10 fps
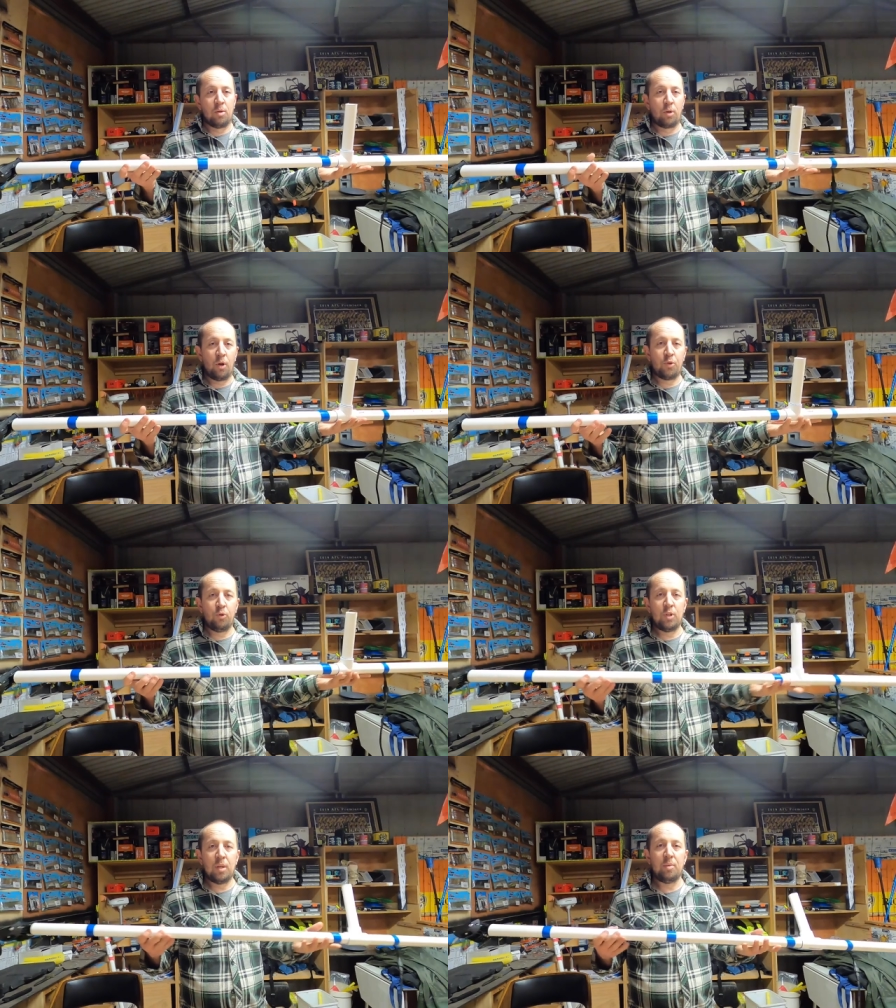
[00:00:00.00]
I'll go
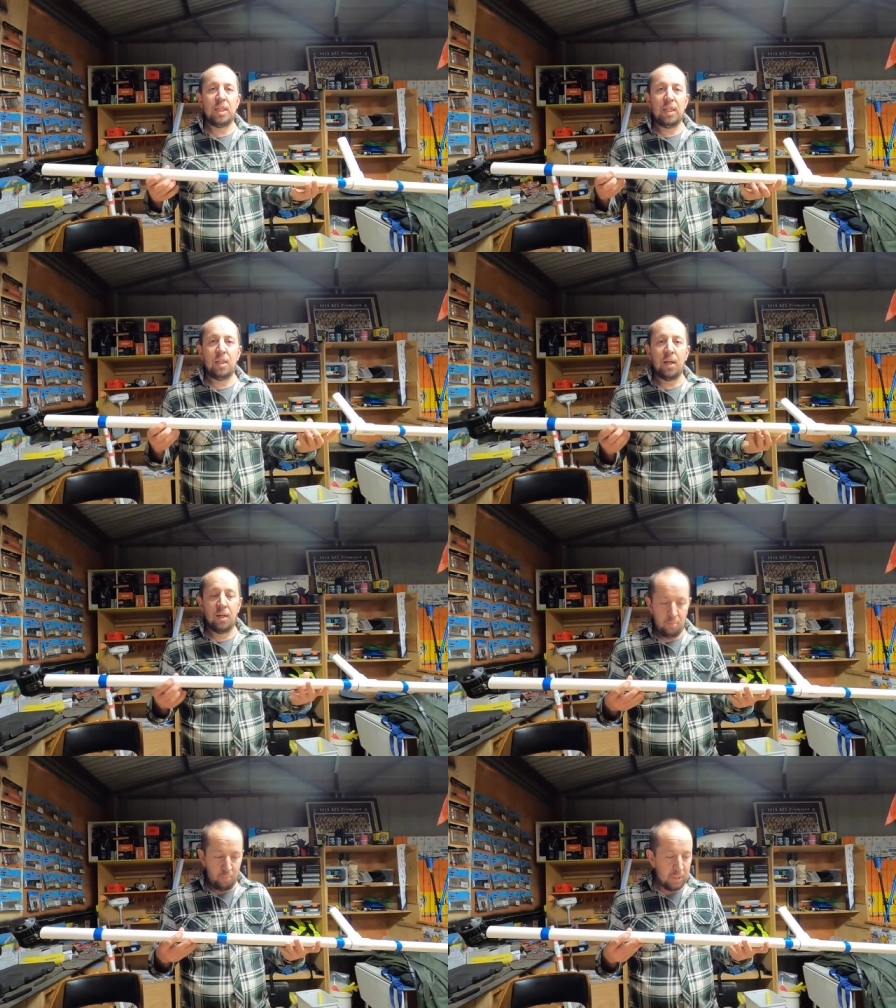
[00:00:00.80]
through some of the
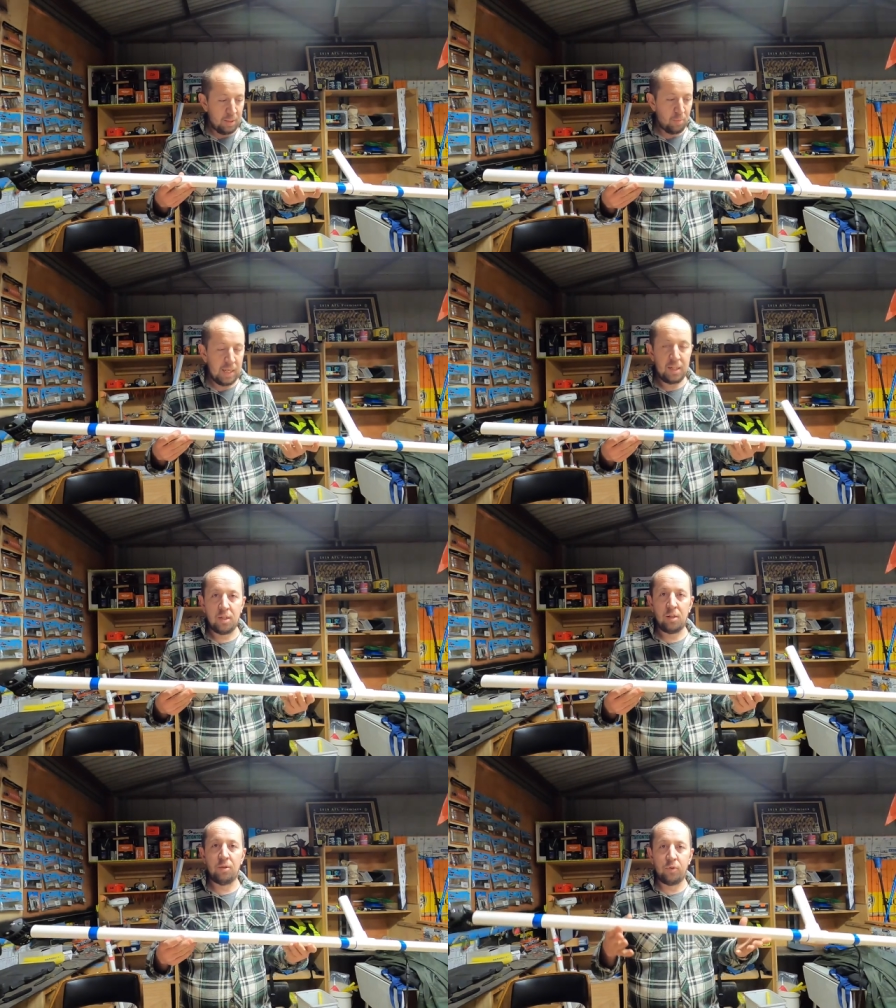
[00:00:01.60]
bits and
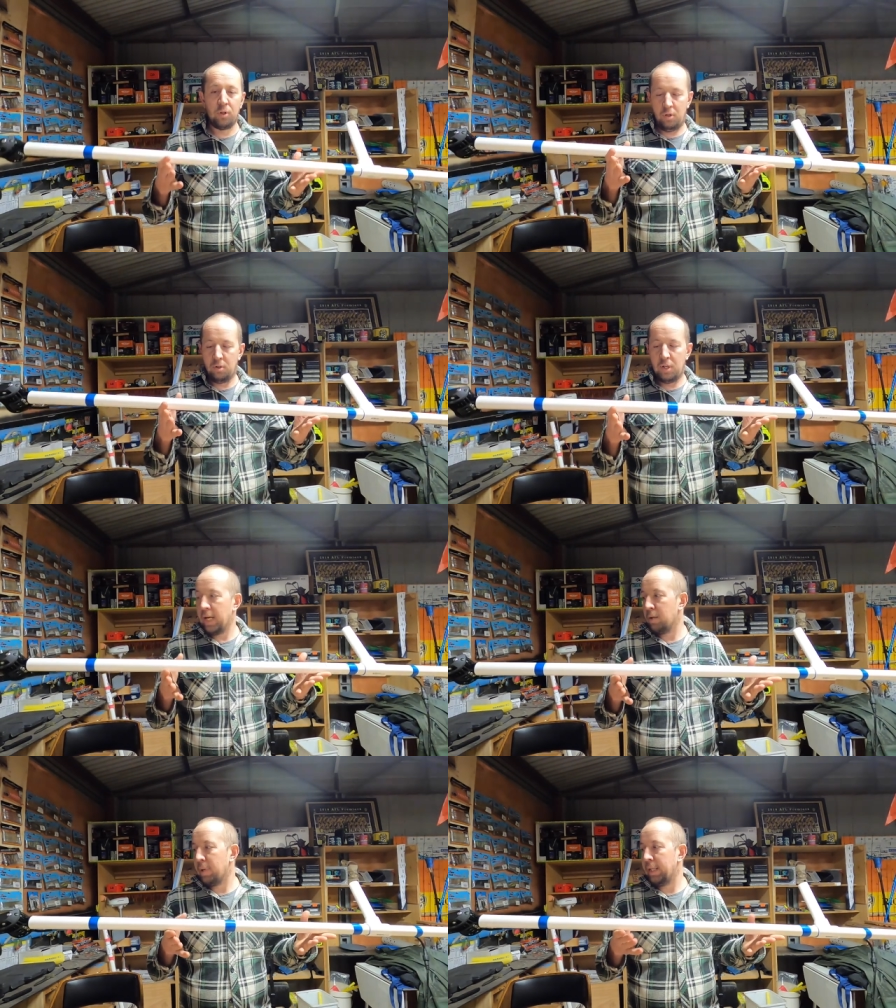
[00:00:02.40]
pieces that I've got on
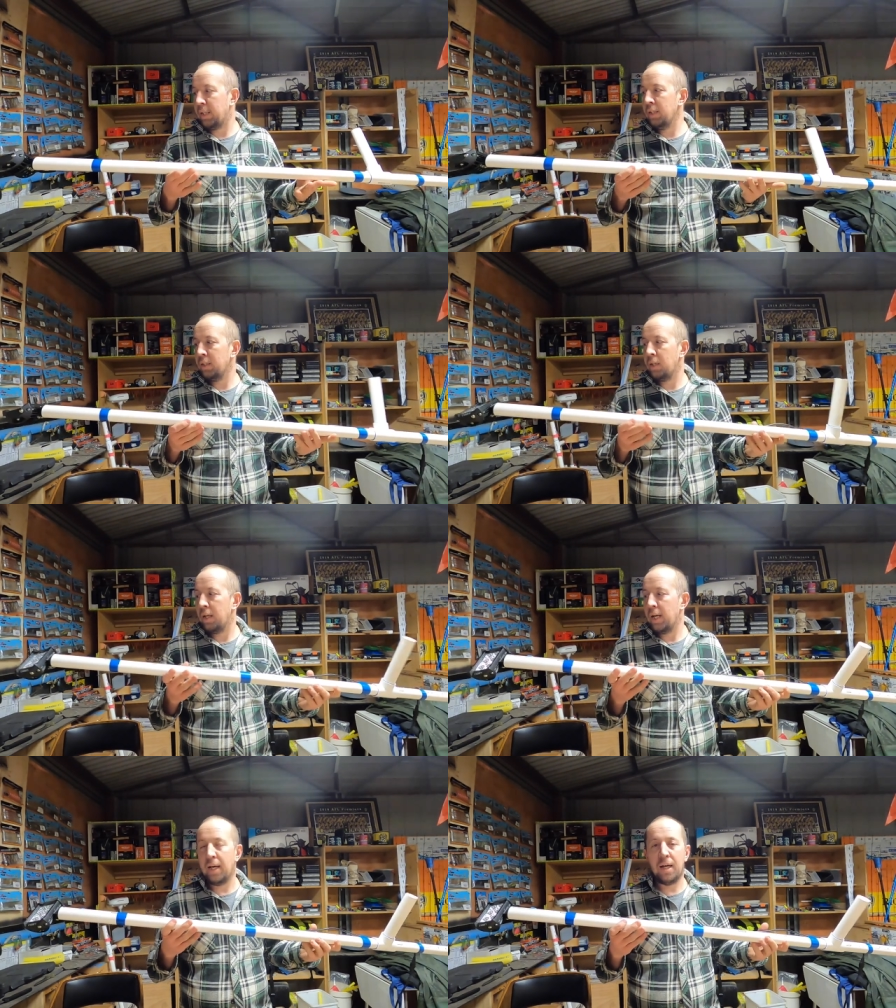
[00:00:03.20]
how to make this,
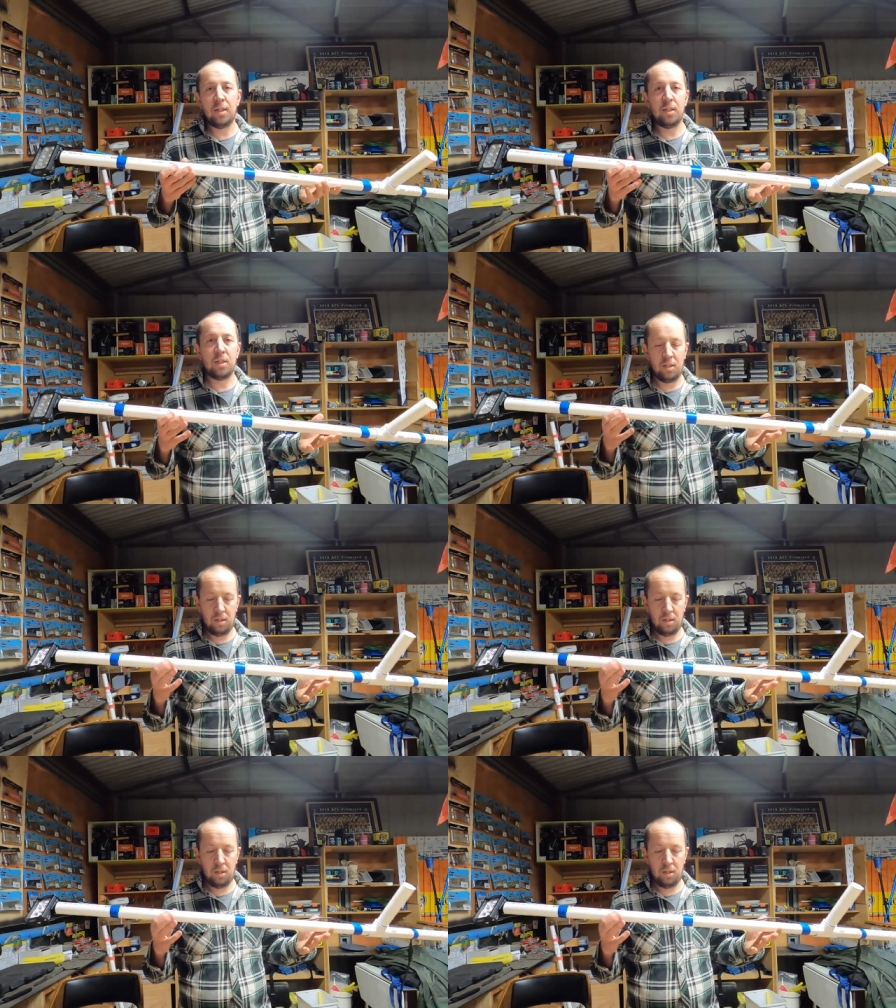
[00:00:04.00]
and